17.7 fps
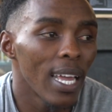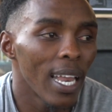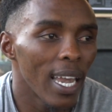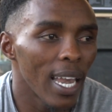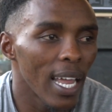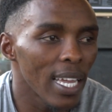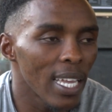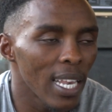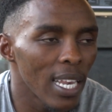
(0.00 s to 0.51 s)

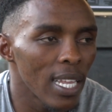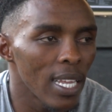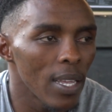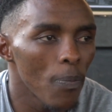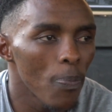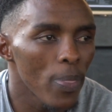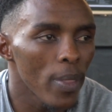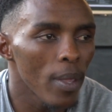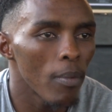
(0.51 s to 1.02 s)
Luckily,
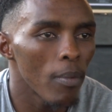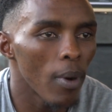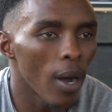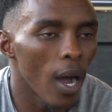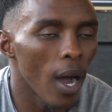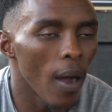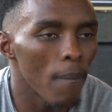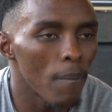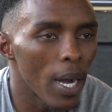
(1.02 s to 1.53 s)

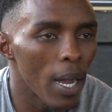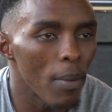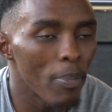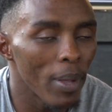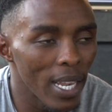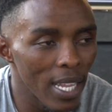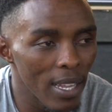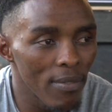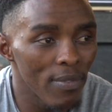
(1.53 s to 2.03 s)
I
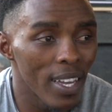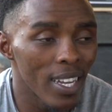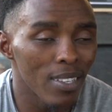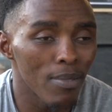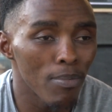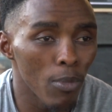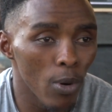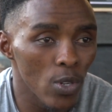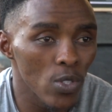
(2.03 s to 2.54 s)
believe
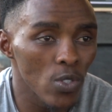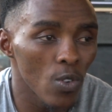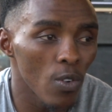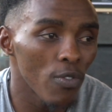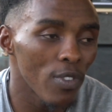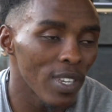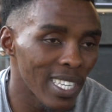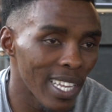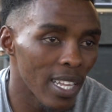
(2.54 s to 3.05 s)
that most
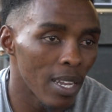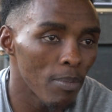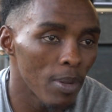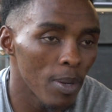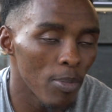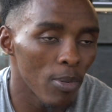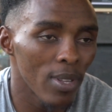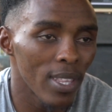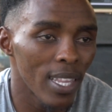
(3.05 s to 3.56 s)
of Islamic
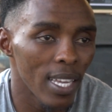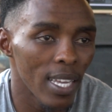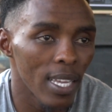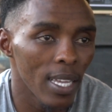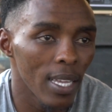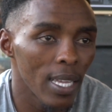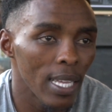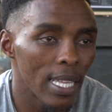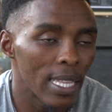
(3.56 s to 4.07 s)
people,
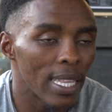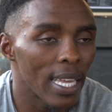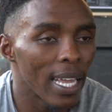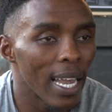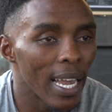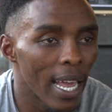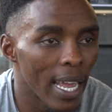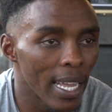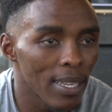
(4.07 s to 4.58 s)
they
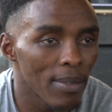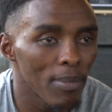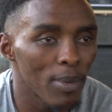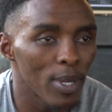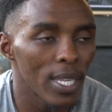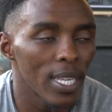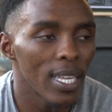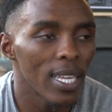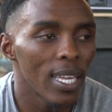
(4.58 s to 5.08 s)
like
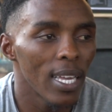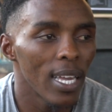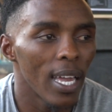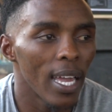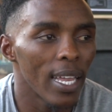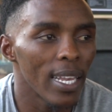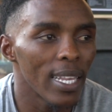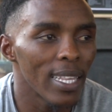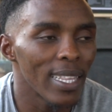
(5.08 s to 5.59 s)
me
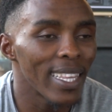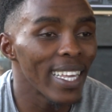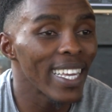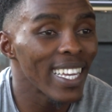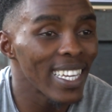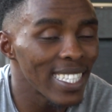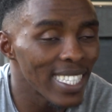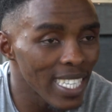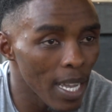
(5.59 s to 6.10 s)
and they
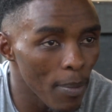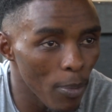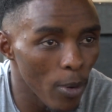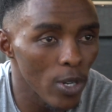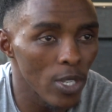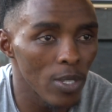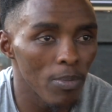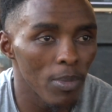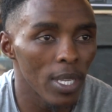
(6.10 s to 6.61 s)
can
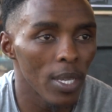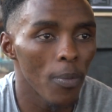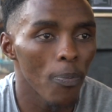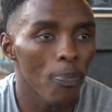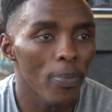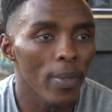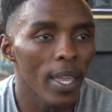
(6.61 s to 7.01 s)
support me.